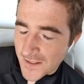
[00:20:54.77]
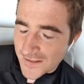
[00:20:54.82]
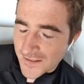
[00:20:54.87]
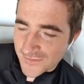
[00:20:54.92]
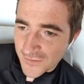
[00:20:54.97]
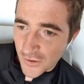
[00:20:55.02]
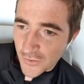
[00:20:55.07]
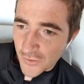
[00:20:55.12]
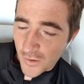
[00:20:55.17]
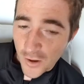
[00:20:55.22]

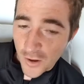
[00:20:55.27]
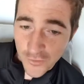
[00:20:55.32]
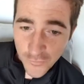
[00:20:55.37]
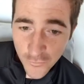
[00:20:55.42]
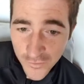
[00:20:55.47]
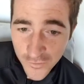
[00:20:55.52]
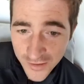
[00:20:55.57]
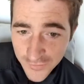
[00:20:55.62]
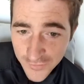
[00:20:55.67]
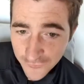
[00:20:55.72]
So I had
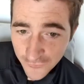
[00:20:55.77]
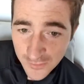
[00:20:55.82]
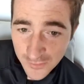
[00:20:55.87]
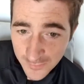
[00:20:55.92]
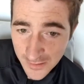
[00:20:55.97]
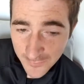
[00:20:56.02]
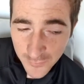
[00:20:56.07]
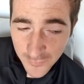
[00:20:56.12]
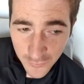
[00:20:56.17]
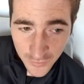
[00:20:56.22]
all these 3
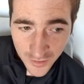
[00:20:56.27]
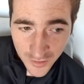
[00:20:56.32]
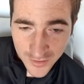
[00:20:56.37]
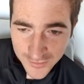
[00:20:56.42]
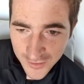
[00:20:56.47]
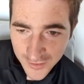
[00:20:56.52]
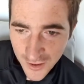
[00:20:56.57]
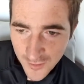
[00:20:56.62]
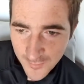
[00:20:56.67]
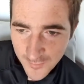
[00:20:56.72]
people
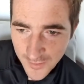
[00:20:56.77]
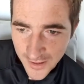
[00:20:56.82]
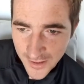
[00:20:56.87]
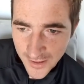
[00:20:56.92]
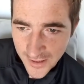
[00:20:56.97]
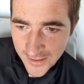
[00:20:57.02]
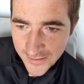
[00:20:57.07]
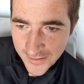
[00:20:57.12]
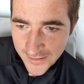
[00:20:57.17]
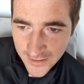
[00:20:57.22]
lined up
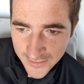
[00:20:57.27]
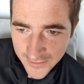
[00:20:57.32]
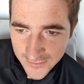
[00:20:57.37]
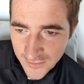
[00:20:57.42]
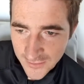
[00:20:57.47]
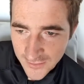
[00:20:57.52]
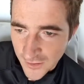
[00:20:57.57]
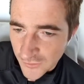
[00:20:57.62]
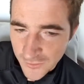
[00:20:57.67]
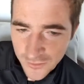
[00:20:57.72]
and,
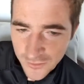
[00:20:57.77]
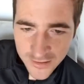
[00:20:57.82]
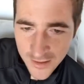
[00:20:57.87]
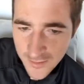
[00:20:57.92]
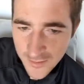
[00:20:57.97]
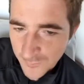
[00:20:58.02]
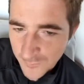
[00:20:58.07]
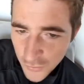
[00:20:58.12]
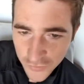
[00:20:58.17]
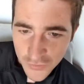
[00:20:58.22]
get the
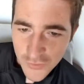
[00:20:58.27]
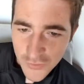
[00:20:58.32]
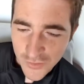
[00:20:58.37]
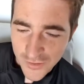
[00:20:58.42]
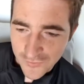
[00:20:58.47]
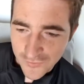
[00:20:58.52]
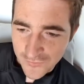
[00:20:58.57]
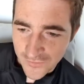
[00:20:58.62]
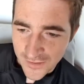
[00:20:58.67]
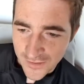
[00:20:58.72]
book, the horn,
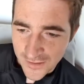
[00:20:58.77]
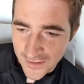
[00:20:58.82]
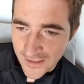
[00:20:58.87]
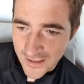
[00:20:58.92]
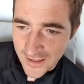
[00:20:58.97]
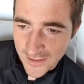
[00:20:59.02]
everything.